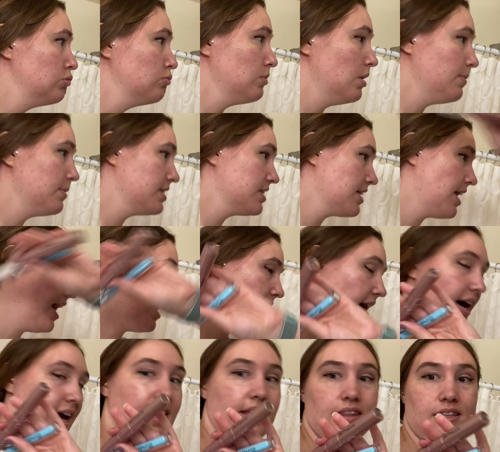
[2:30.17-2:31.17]
probably Sky
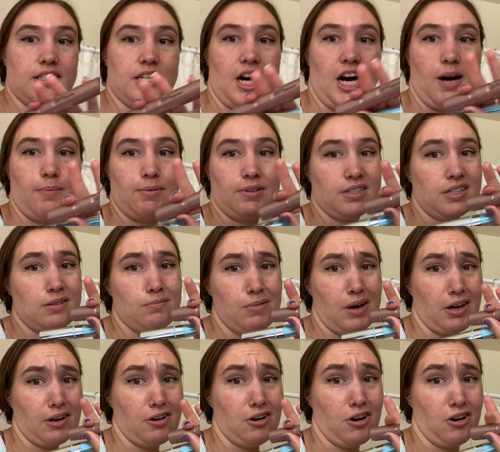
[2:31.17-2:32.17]
High on the top. That's like
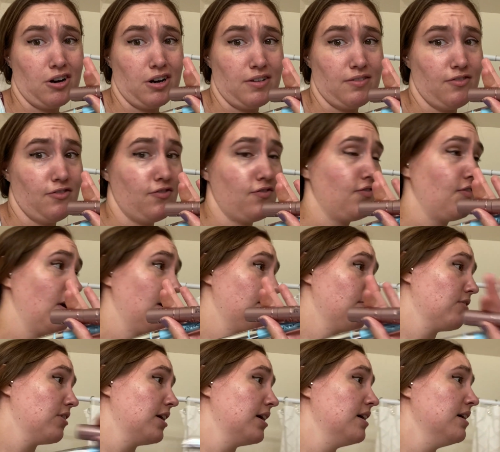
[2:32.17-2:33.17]
my current
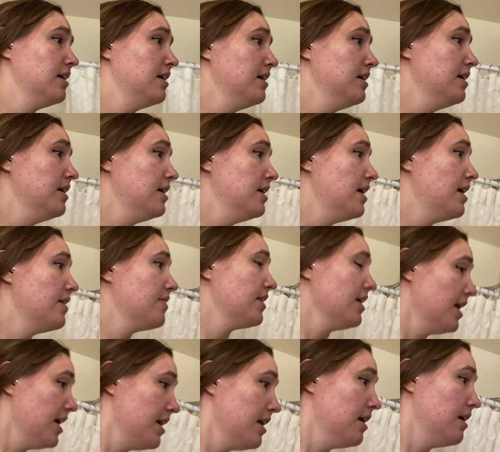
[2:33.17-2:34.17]
favorite. And
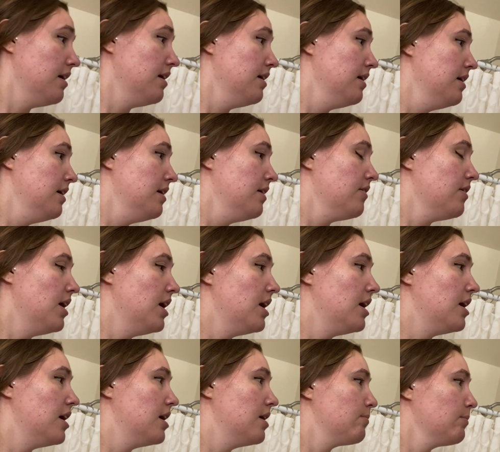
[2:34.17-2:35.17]
then
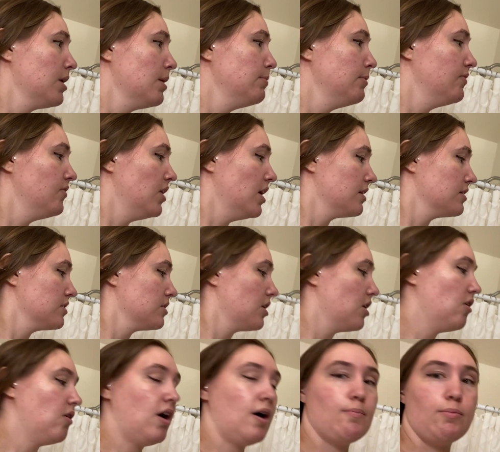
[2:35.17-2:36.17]
um, a couple vlogs
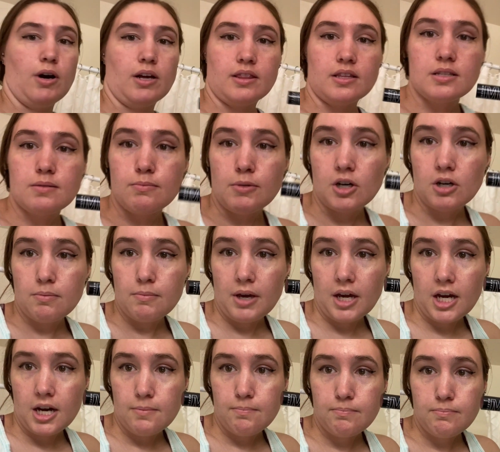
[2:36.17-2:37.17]
ago, I bought this Milk
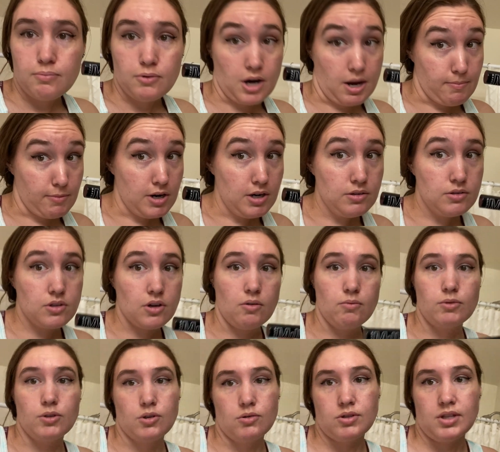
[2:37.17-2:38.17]
Makeup primer, so
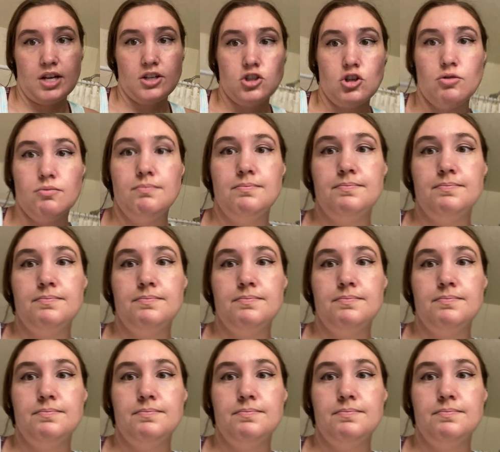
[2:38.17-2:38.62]
we'll use that too.